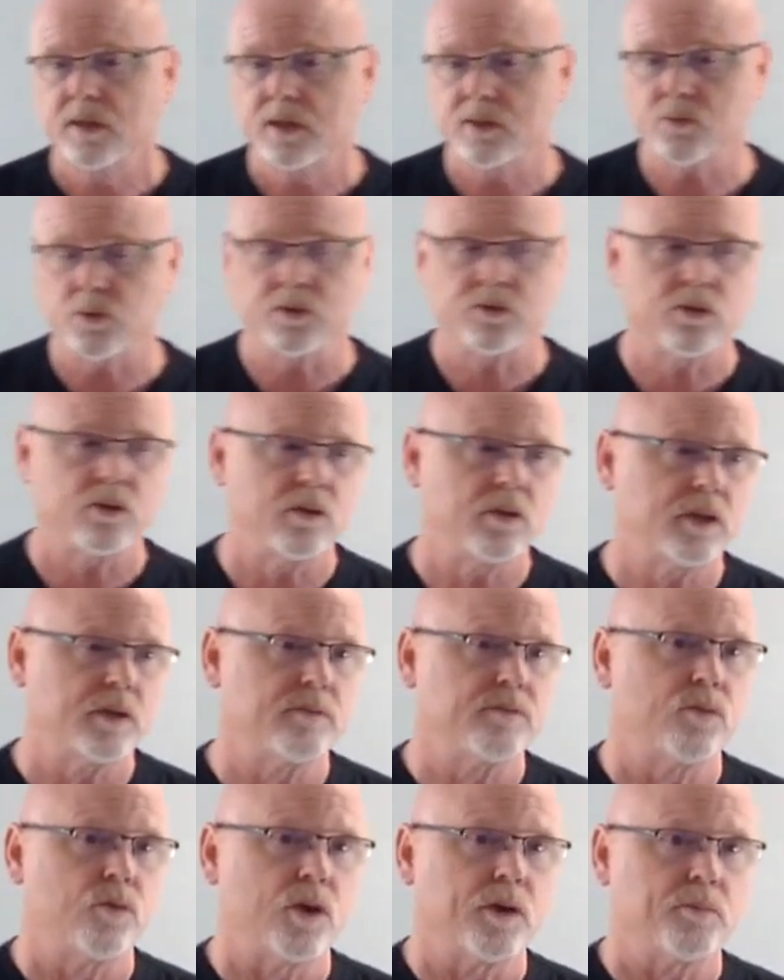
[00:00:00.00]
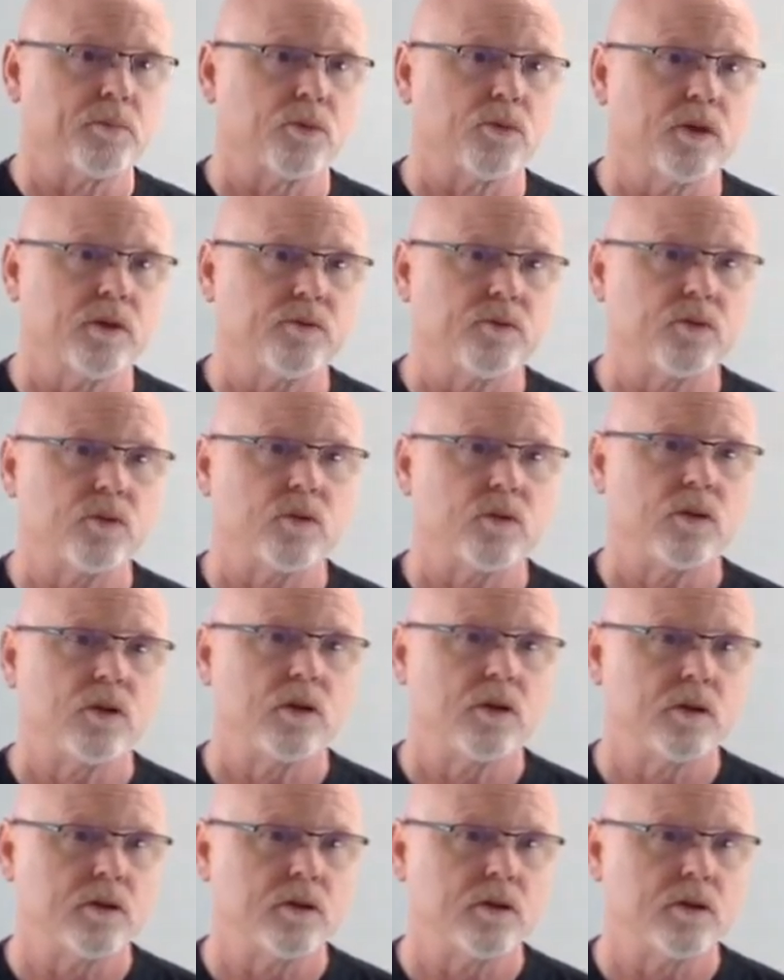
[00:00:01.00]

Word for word: is what you're looking for in peripheral